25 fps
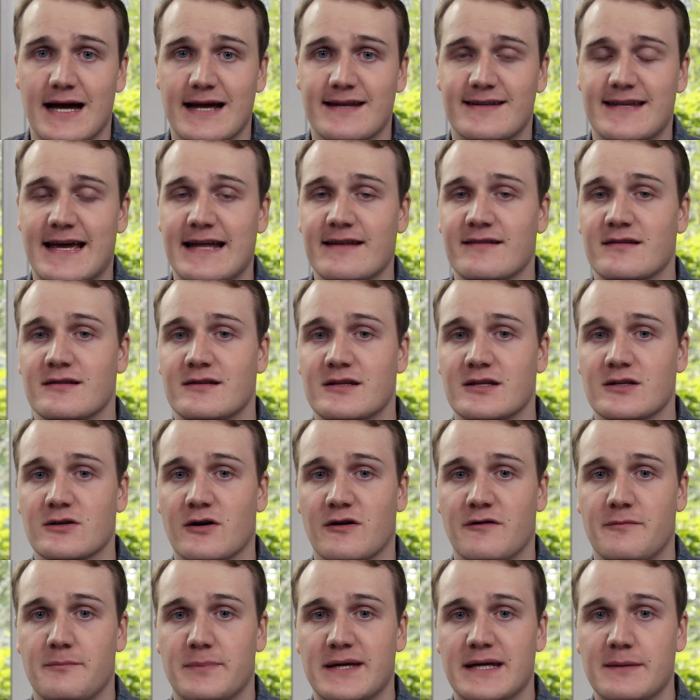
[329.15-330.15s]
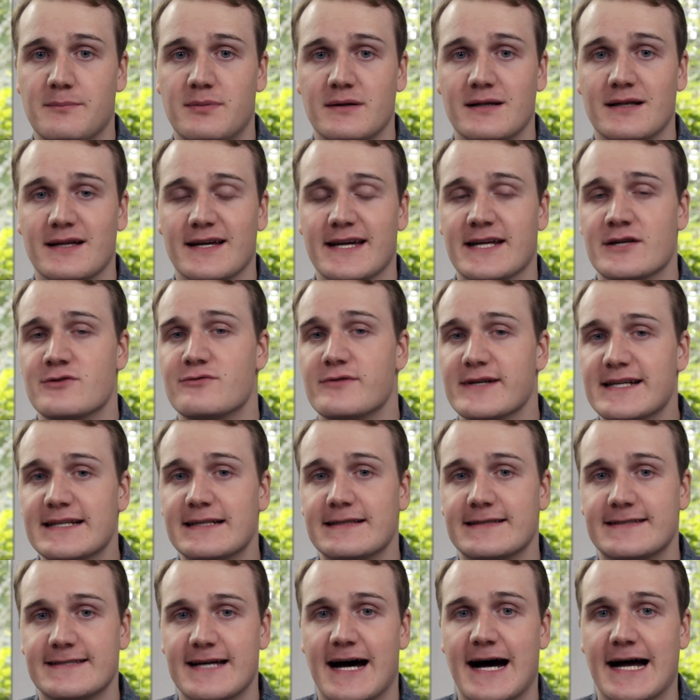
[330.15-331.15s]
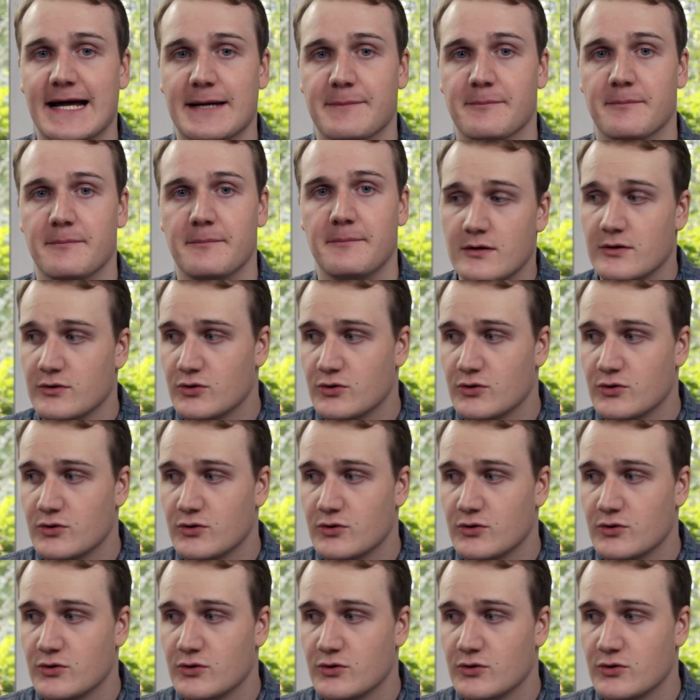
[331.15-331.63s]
identity of people in real time.